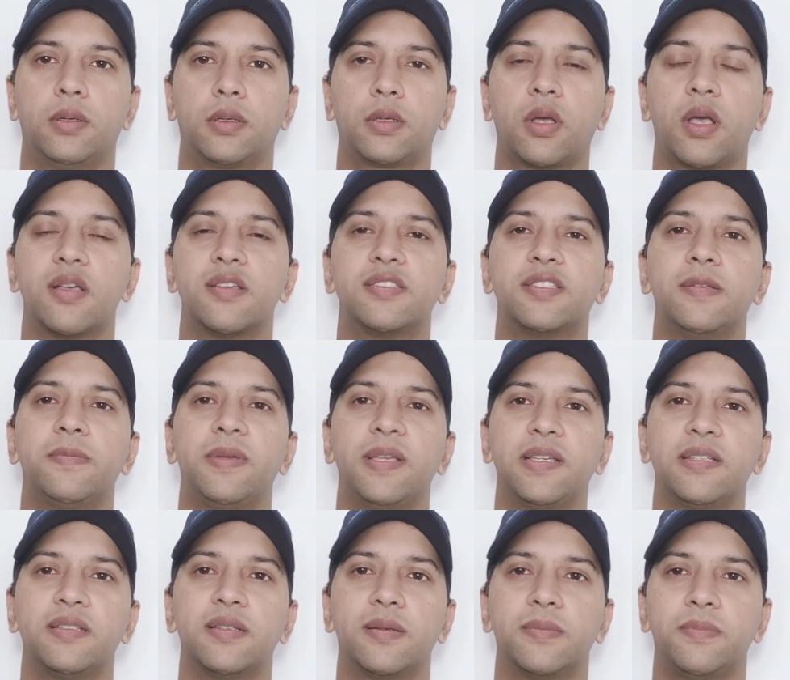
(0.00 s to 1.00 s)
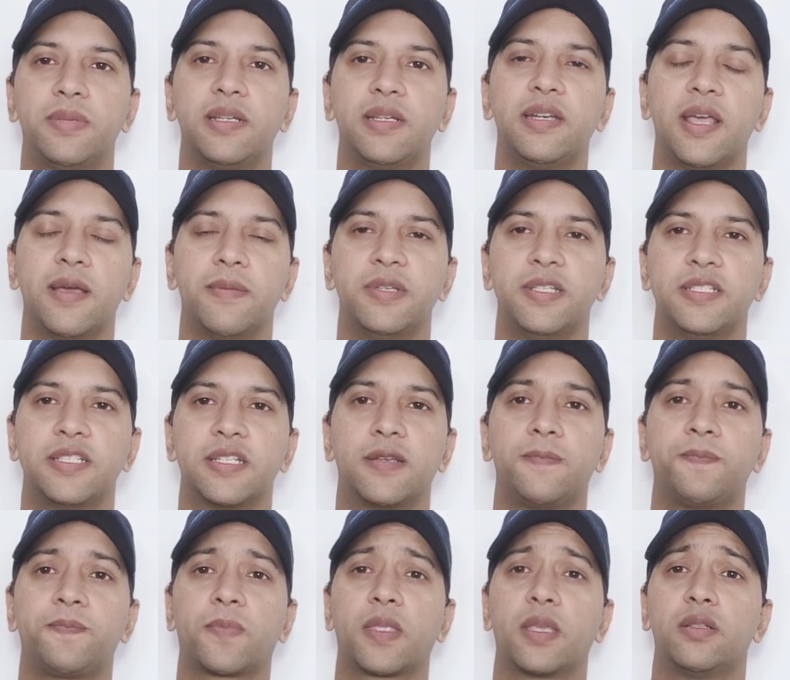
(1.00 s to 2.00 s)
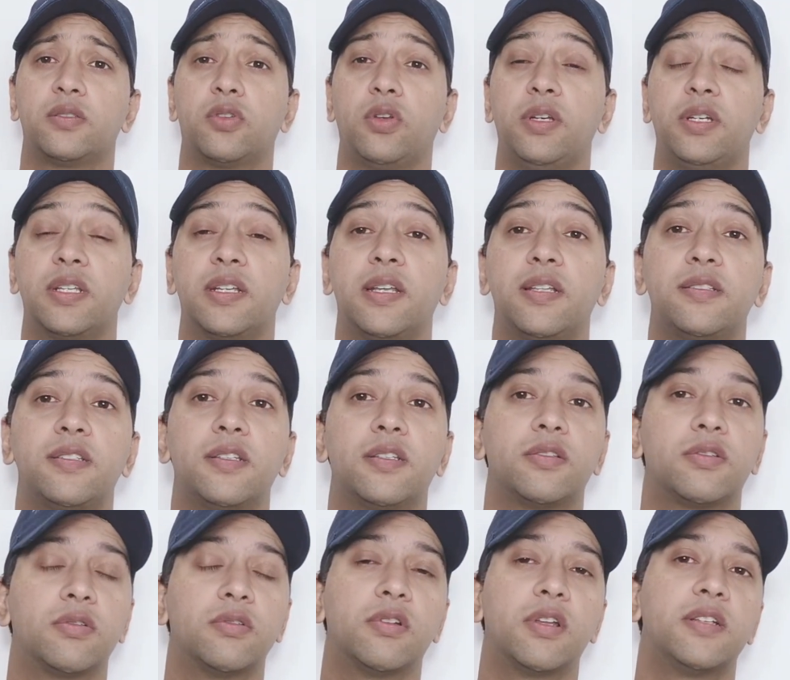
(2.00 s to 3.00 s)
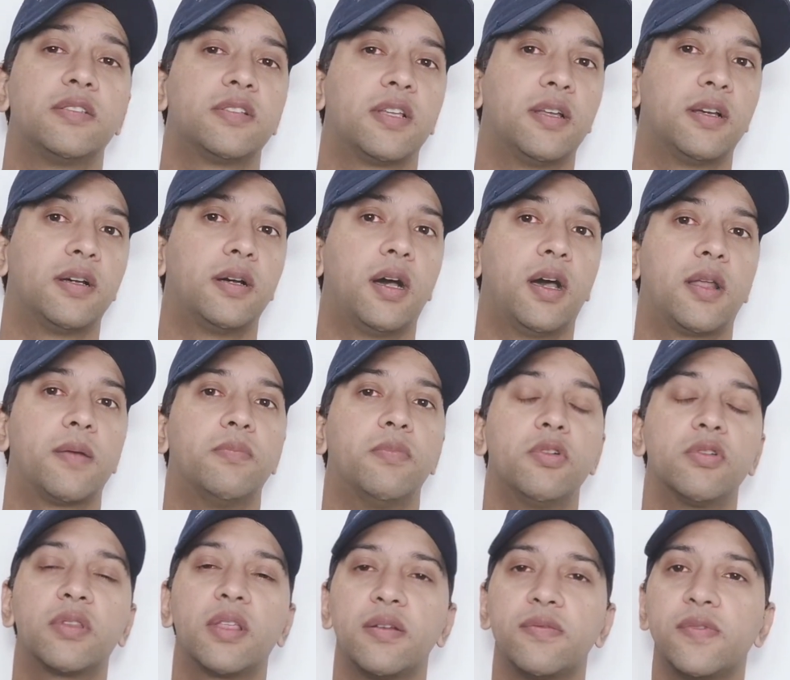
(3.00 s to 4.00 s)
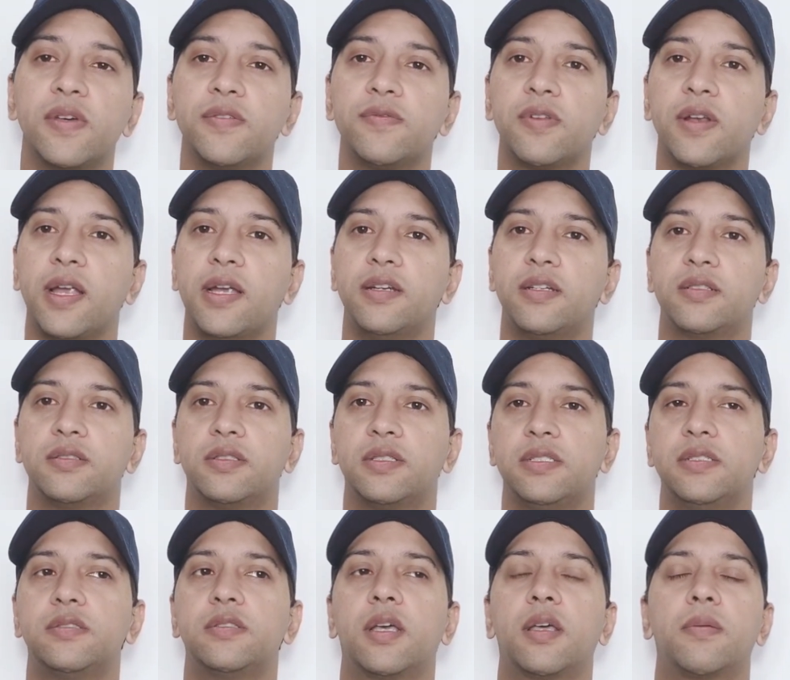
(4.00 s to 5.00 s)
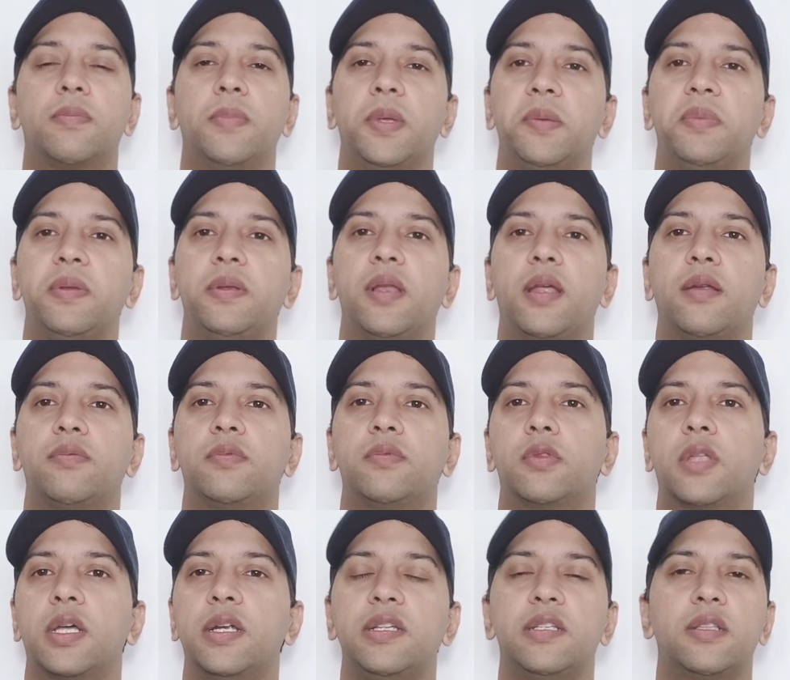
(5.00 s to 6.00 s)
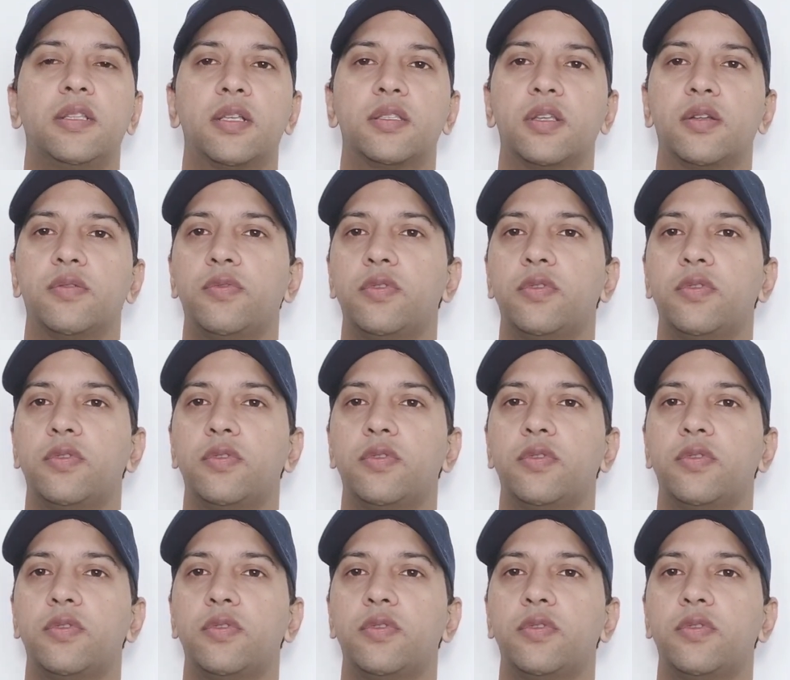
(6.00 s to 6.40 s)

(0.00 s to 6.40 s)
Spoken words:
cause the big damage. So international students are more than one flight. These are maybe like 30,000,